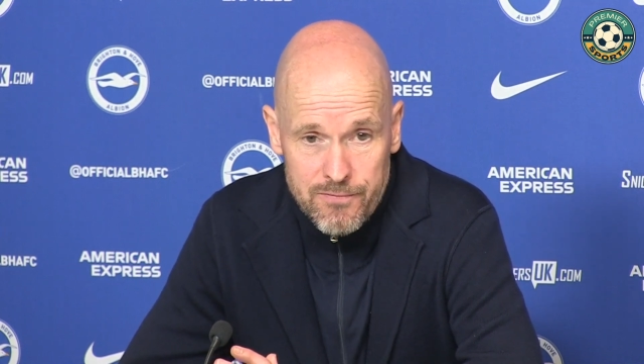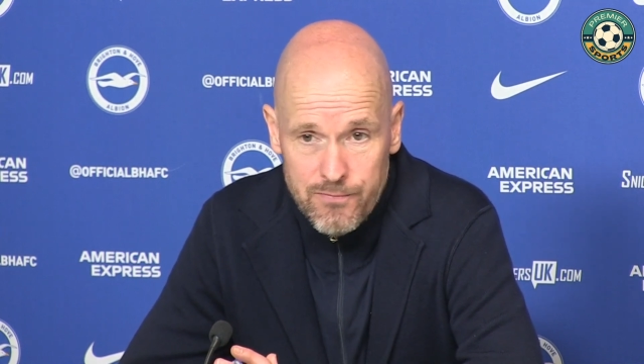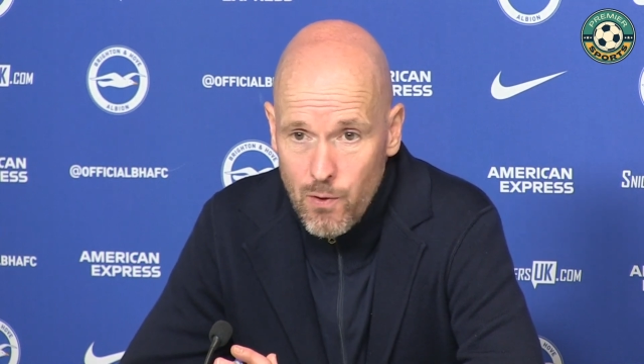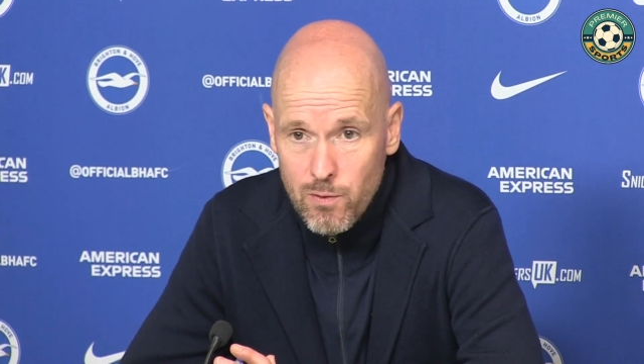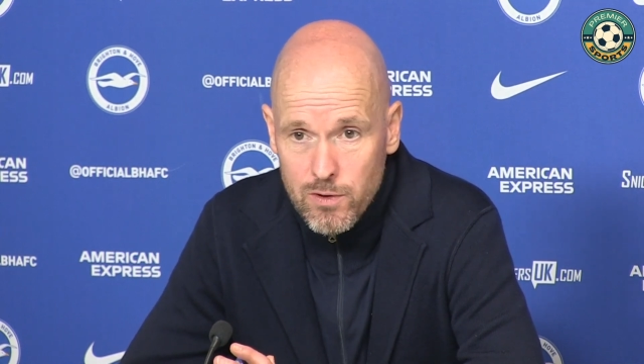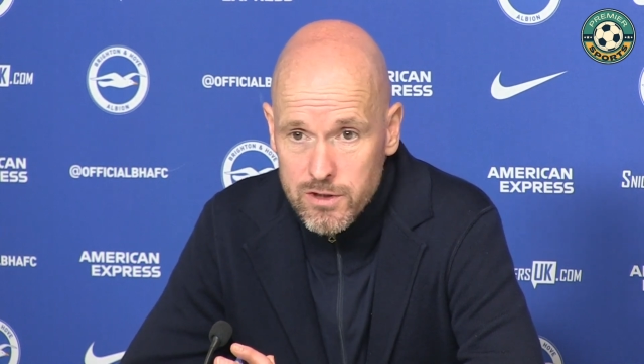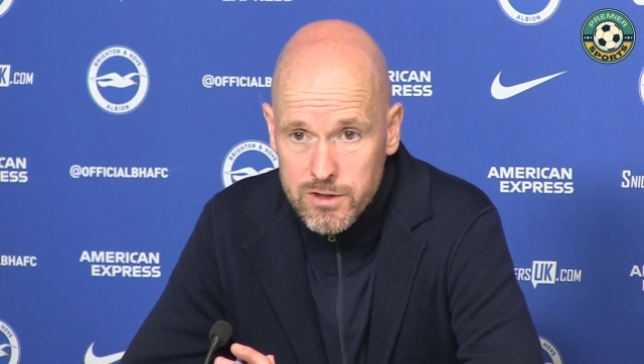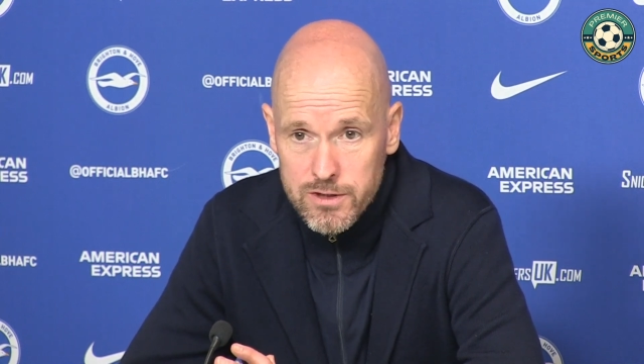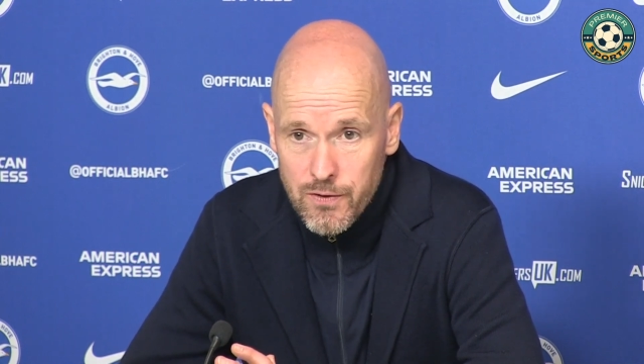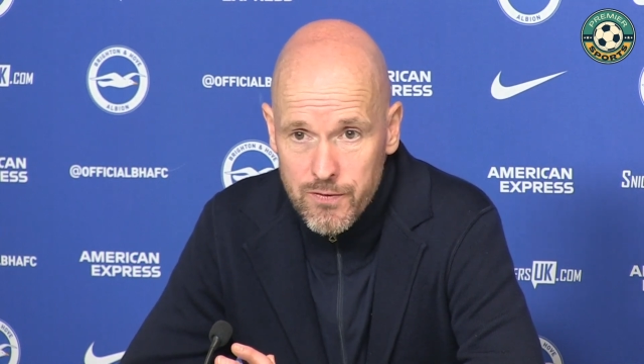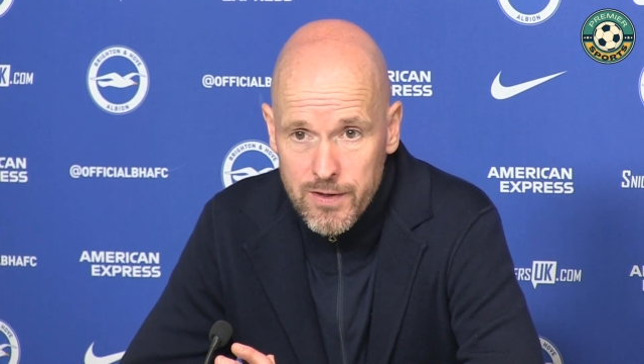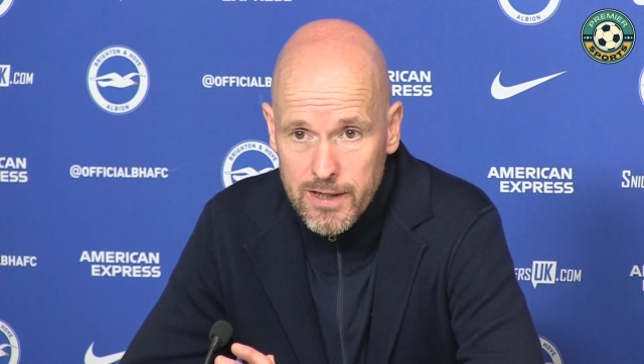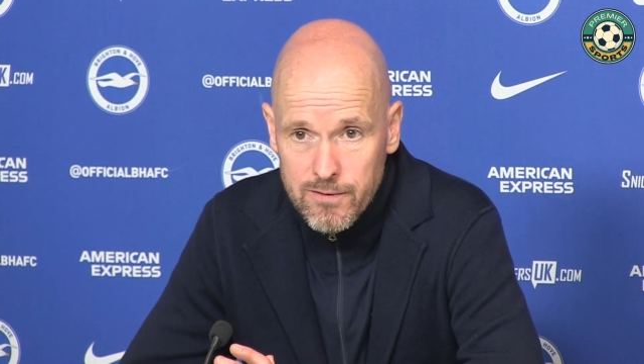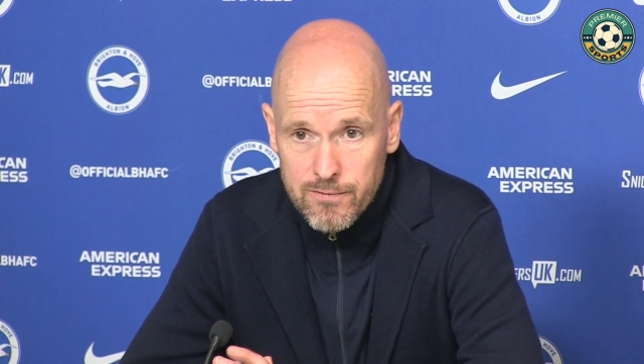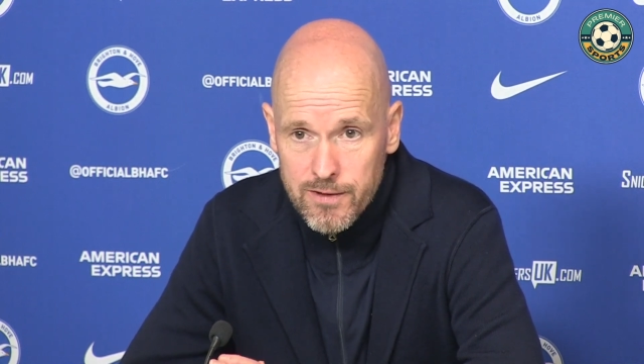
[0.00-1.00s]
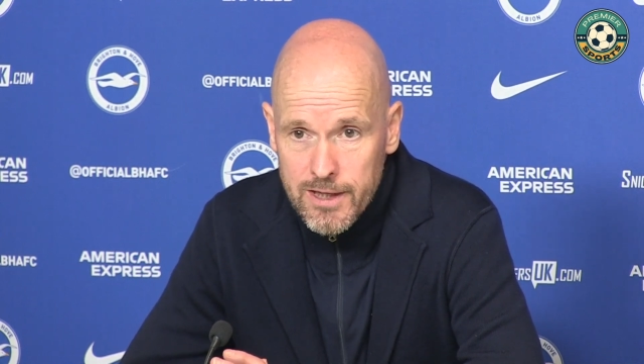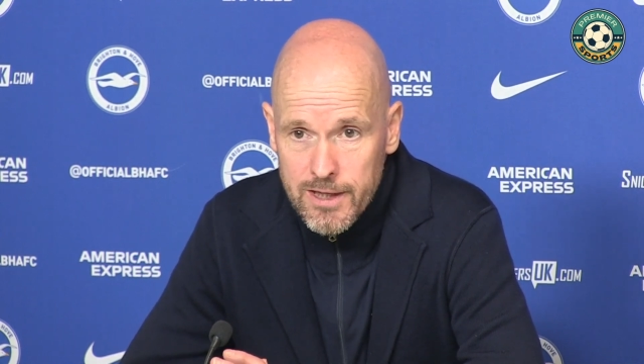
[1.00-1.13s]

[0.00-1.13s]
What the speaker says: focused till the end of